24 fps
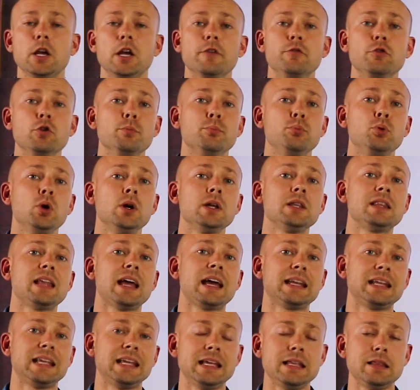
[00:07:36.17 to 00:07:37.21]
if you put
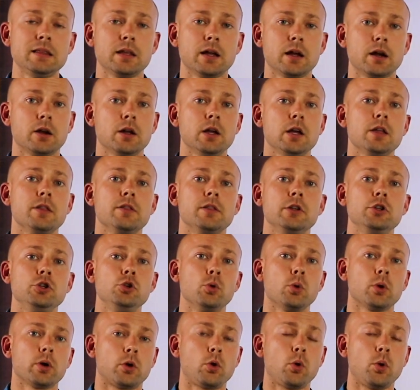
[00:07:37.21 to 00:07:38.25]
that in there, then
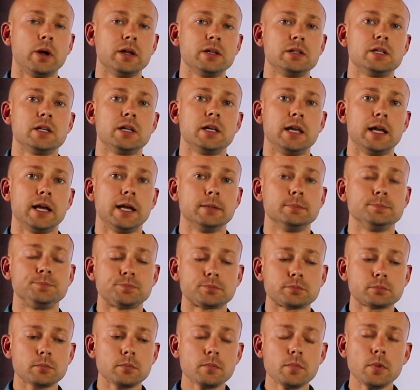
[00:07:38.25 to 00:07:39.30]
you're going to get
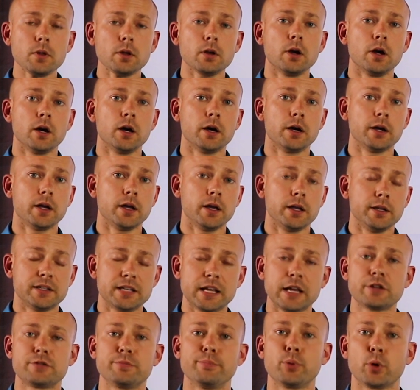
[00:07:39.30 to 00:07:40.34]
uh,
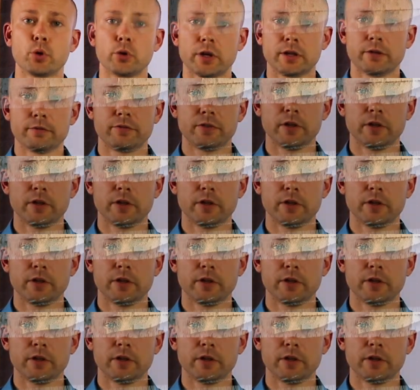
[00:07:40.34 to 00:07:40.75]
intense burning